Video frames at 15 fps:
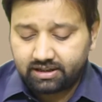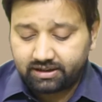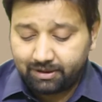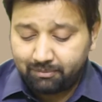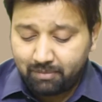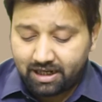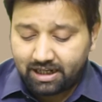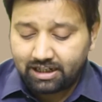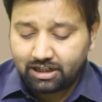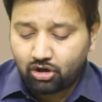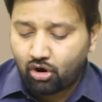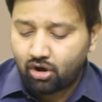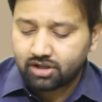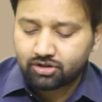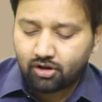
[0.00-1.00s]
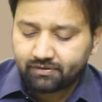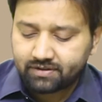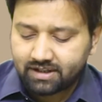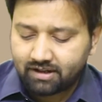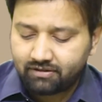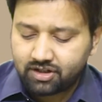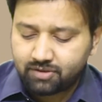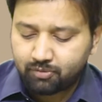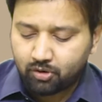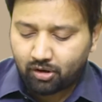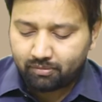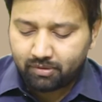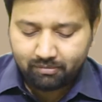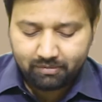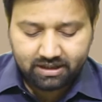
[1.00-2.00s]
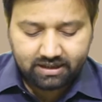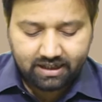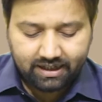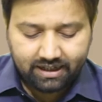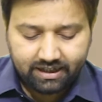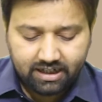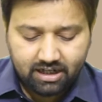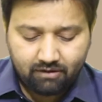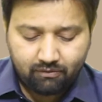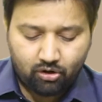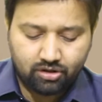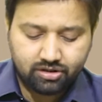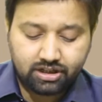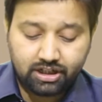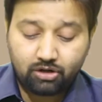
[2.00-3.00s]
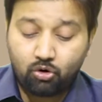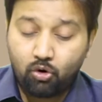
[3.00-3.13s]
The main cause of sewage problem in the area was the